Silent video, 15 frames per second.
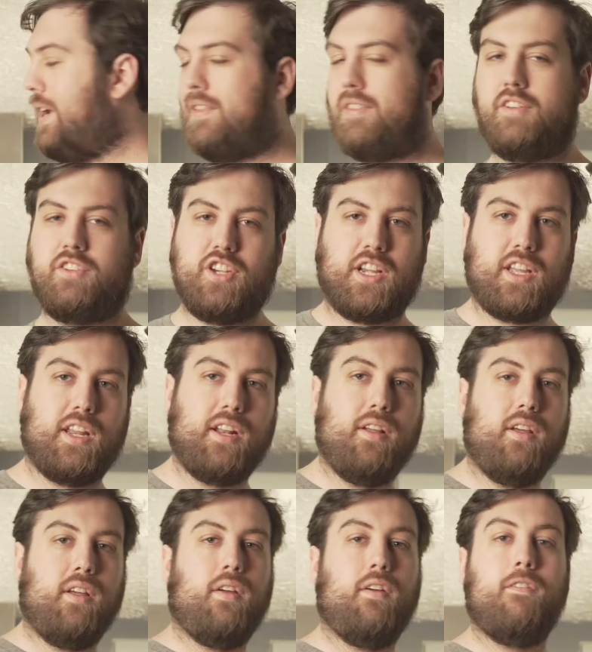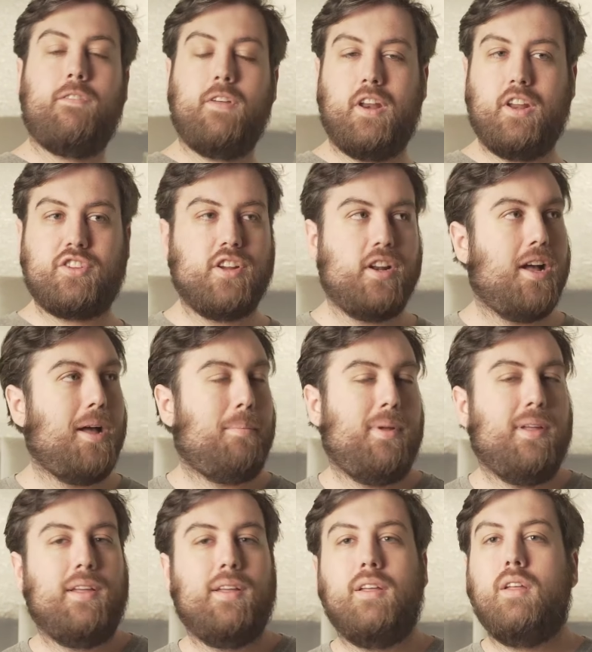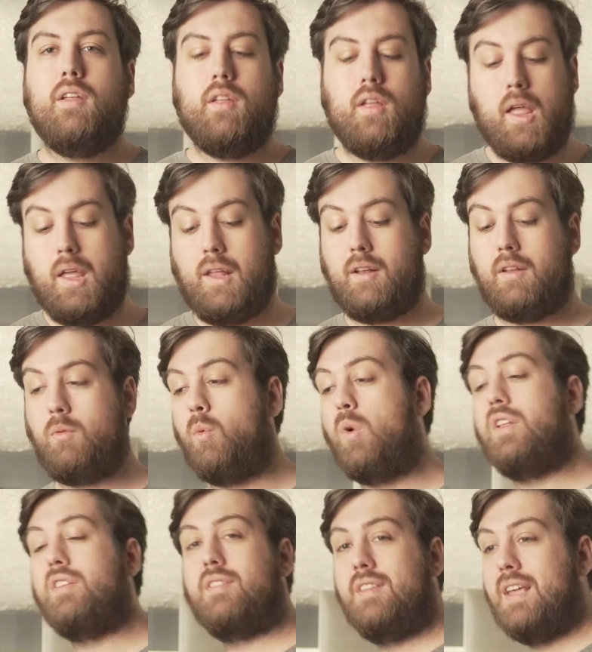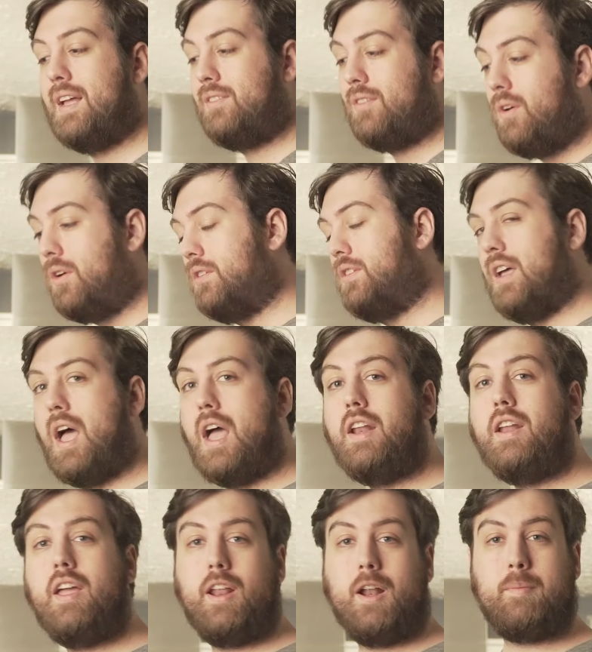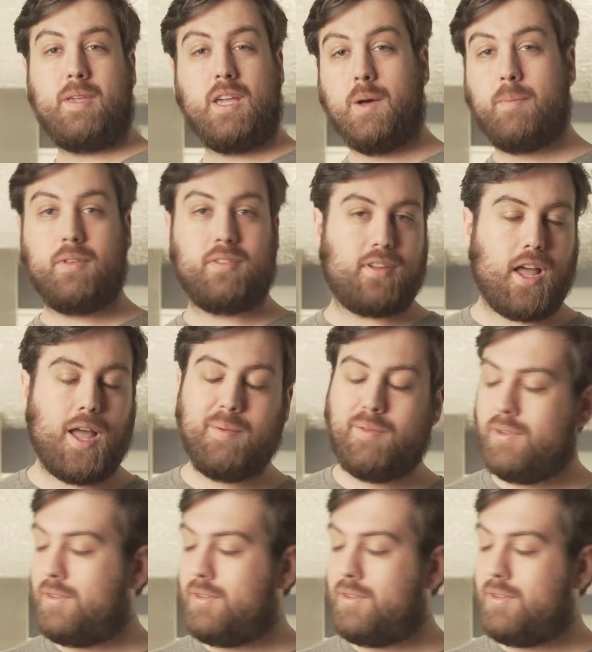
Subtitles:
got the chicken finishing up. And once that's all done, it'll be almost time to